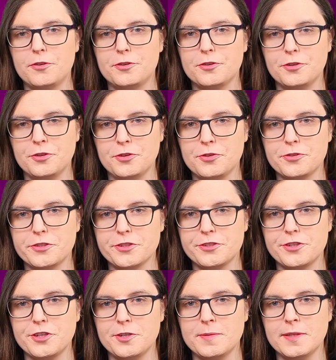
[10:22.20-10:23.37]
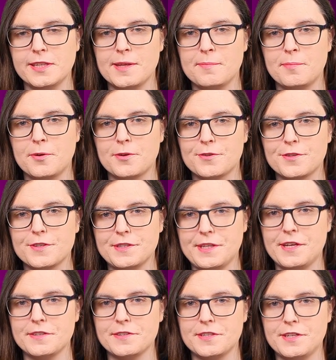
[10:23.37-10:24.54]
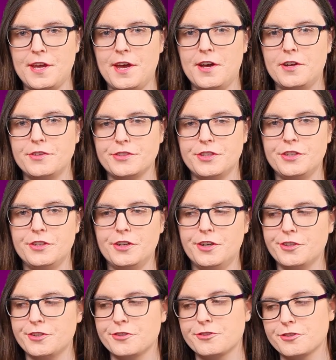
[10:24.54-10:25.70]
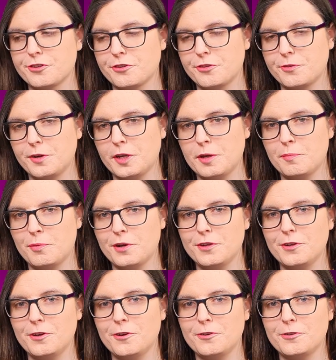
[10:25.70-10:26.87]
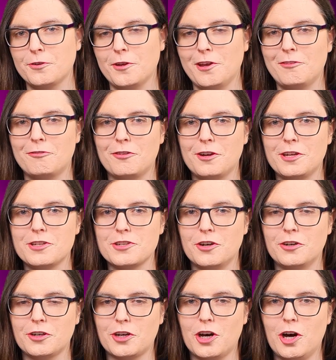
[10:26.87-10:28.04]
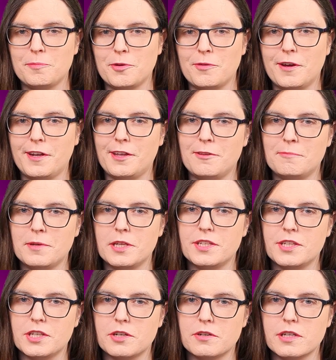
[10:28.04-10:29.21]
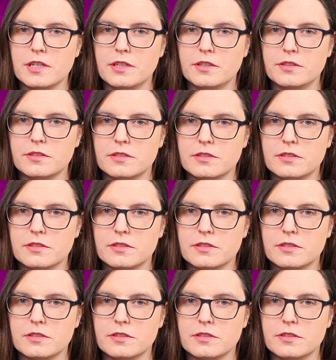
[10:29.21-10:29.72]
to use legitimately purchased STLs and not use your 3D printer to infringe on copyrighted material.